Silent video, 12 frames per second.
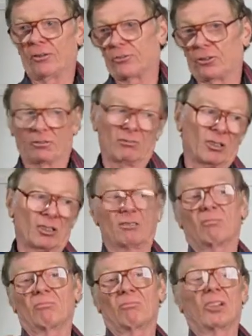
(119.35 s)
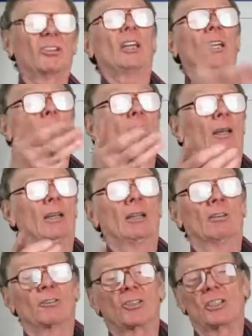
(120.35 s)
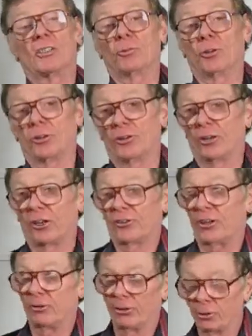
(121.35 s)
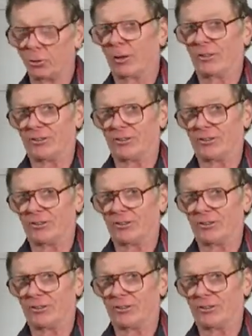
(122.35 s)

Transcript: I shot like the teddy bear here at 6400 ISO in almost